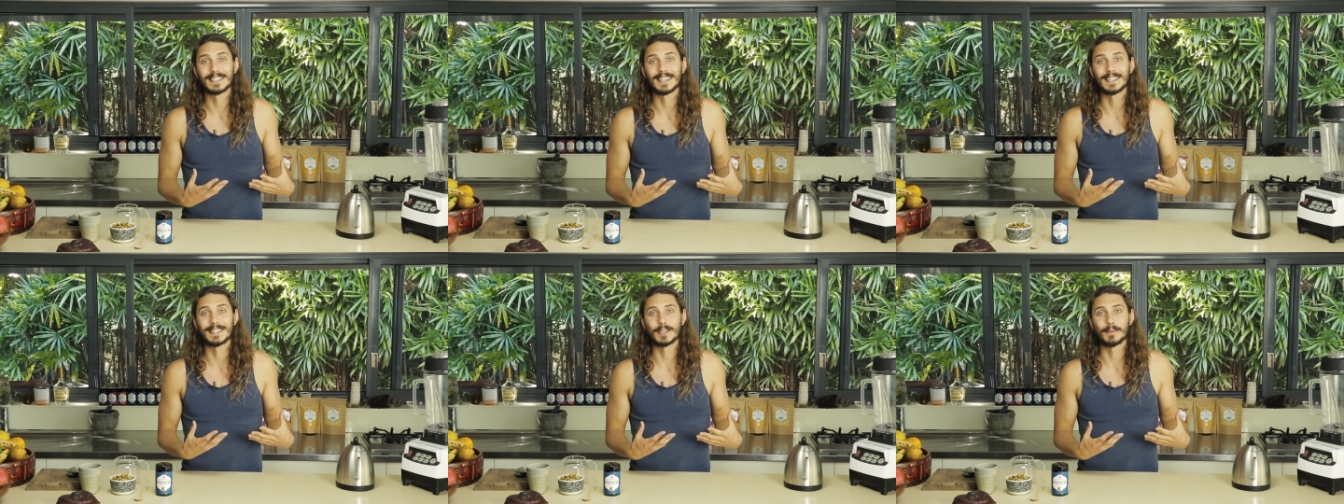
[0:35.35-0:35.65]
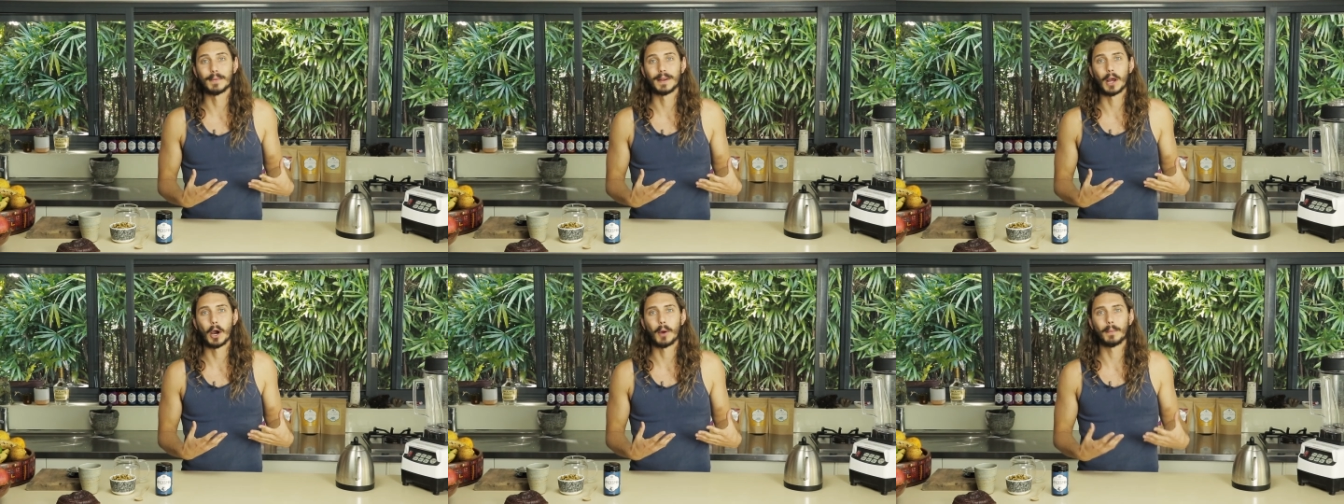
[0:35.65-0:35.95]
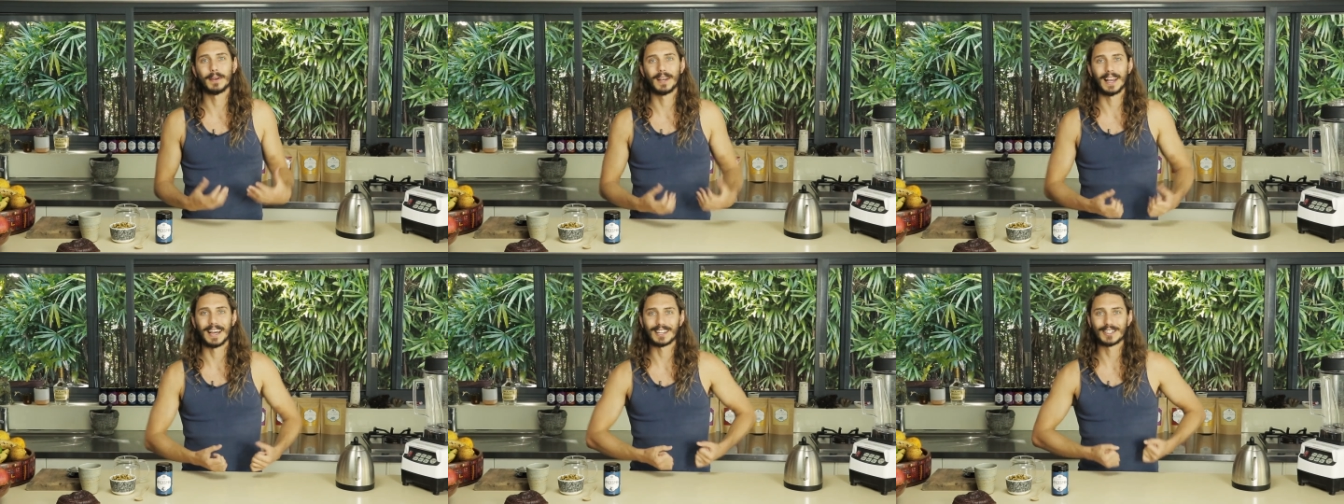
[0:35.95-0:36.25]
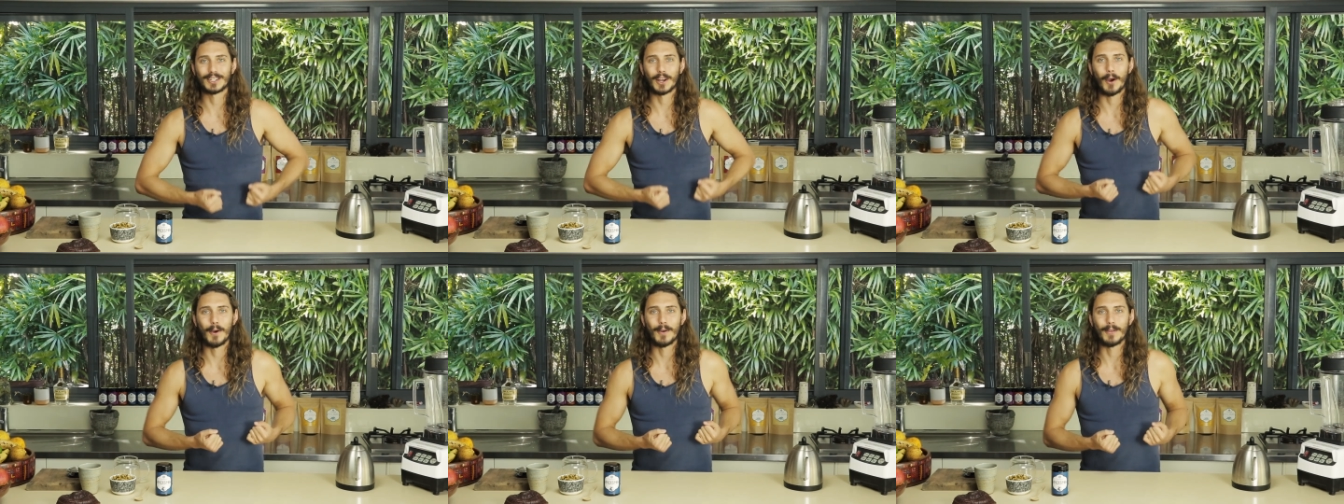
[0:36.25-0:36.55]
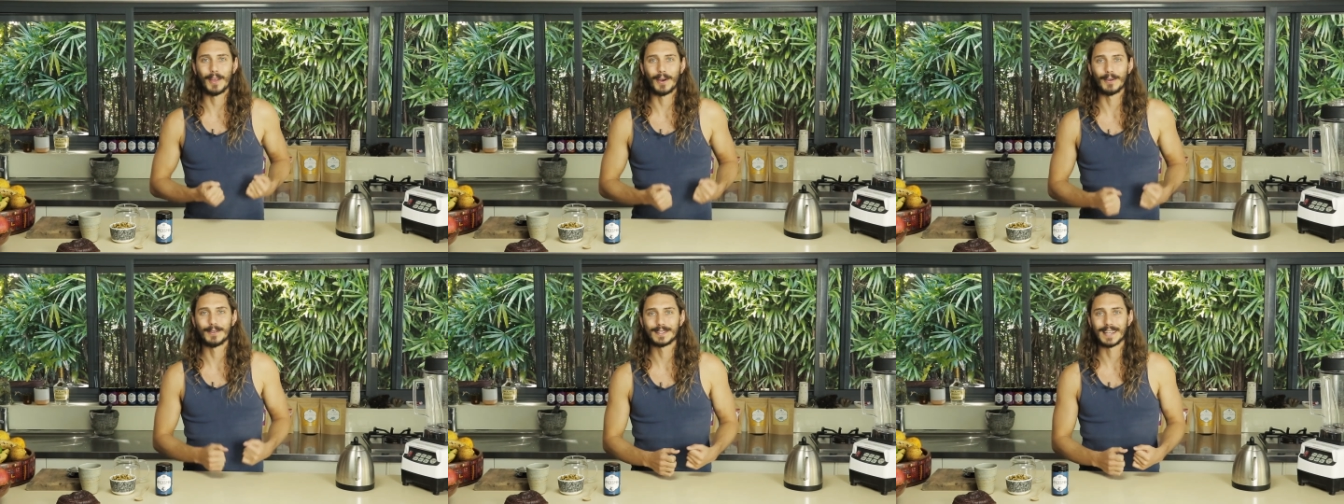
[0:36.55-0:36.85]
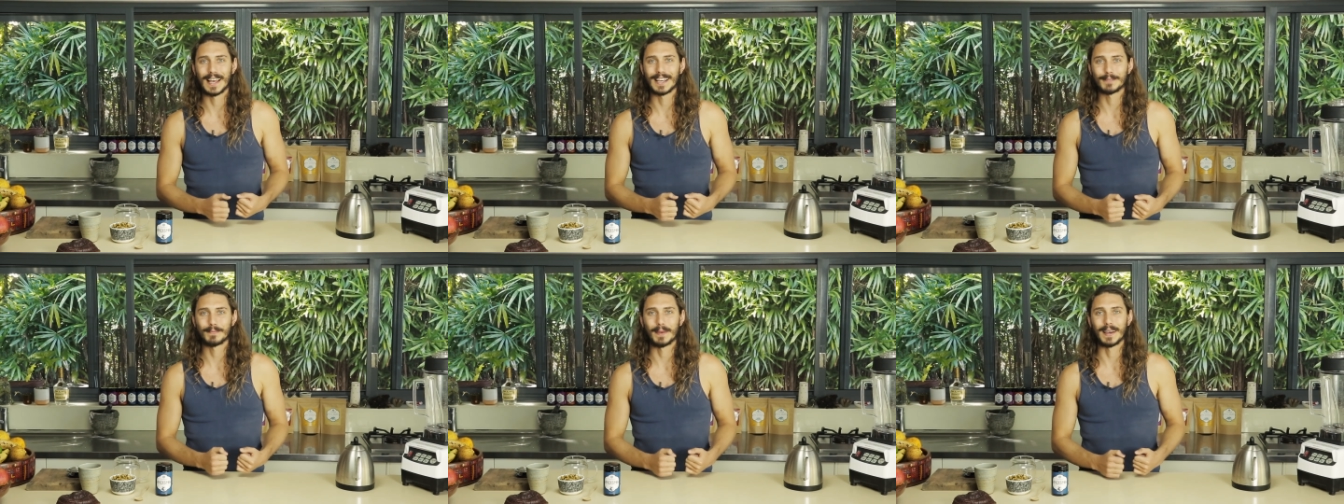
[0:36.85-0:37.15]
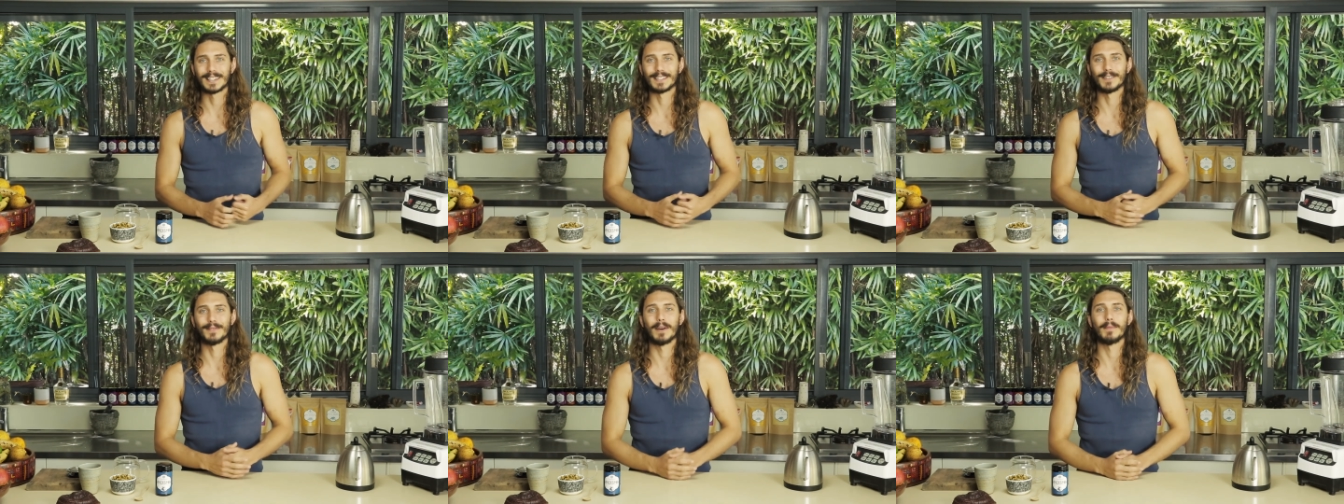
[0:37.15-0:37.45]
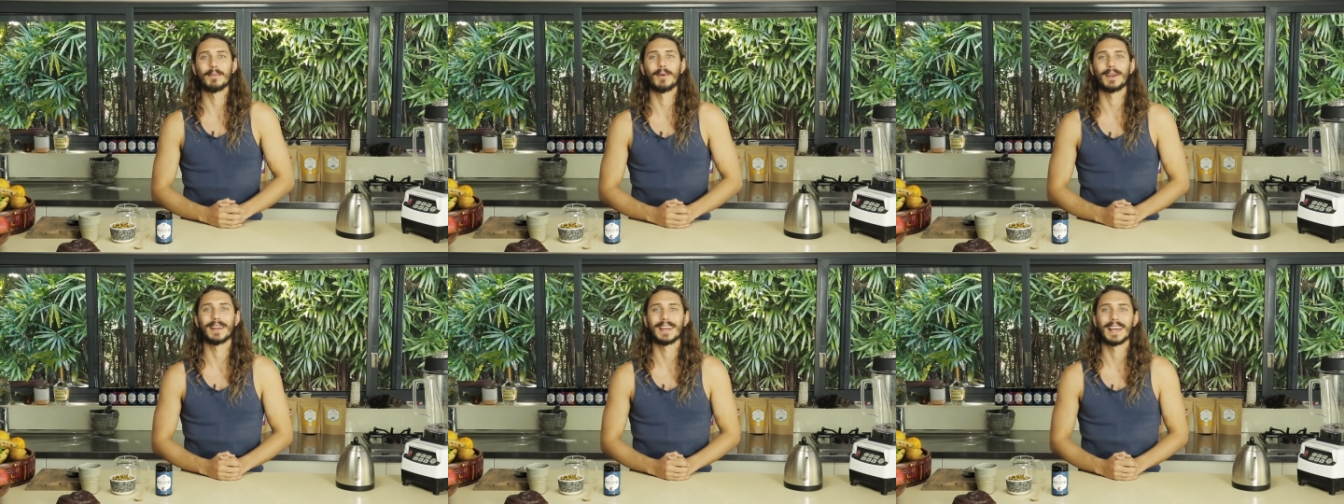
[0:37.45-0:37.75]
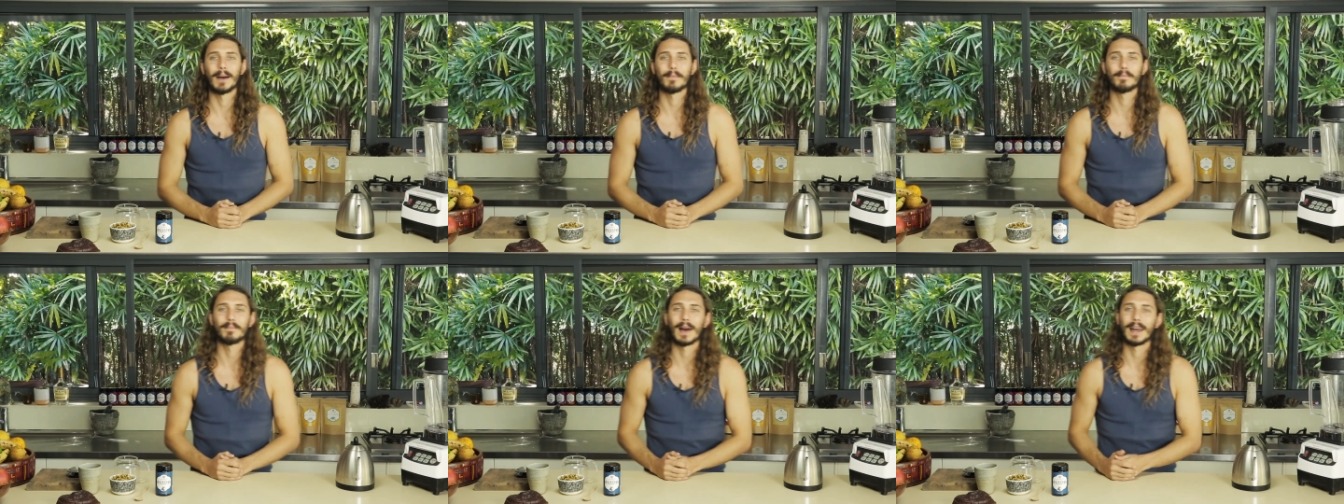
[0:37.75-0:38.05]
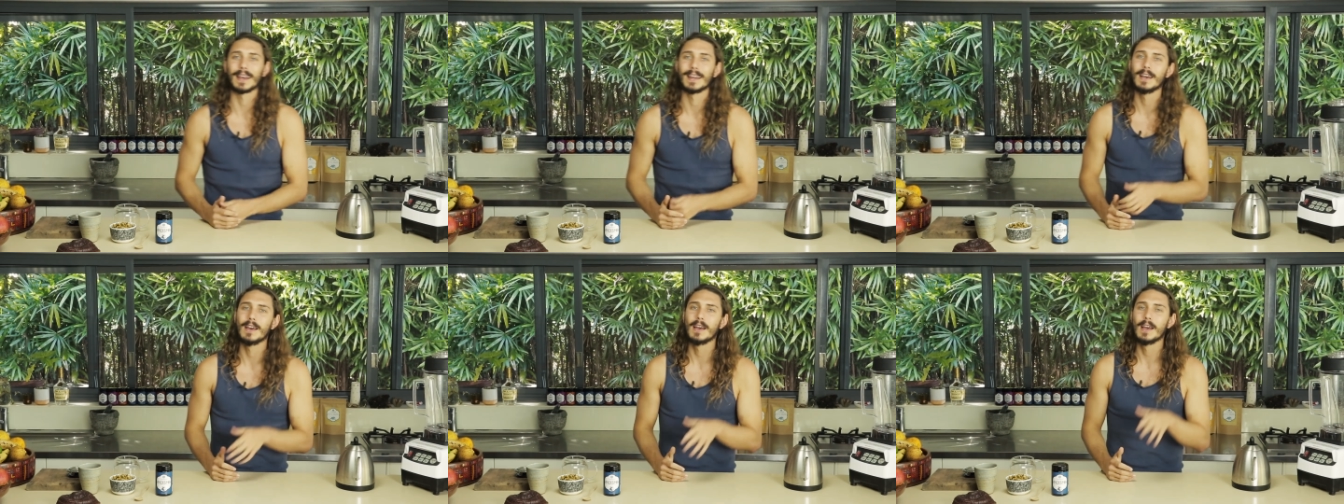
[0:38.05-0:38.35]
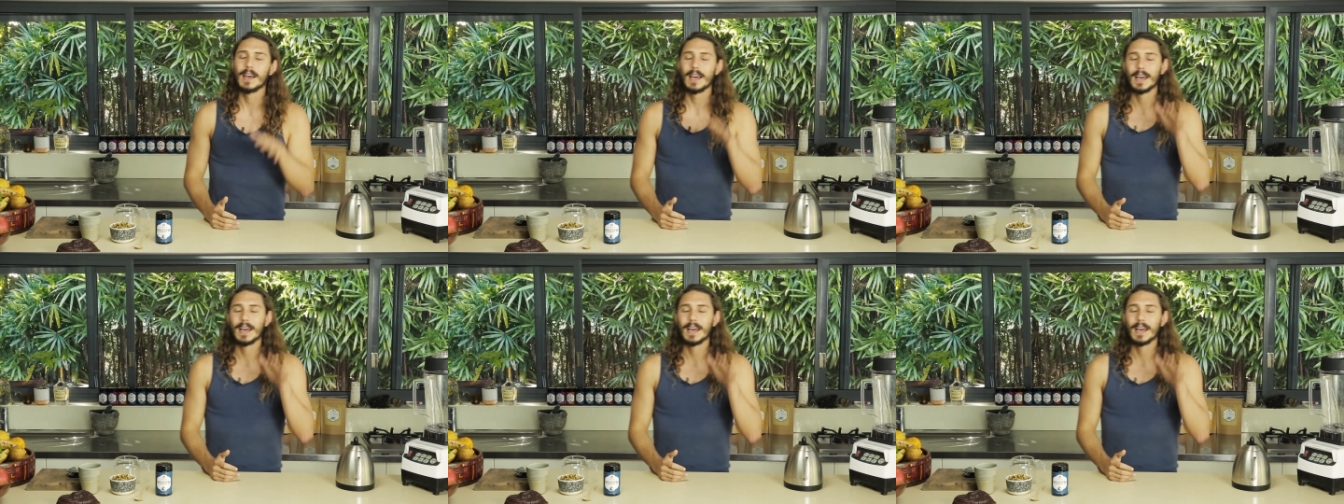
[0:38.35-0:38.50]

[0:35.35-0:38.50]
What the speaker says: system and helping like tone those aspects of our body up. But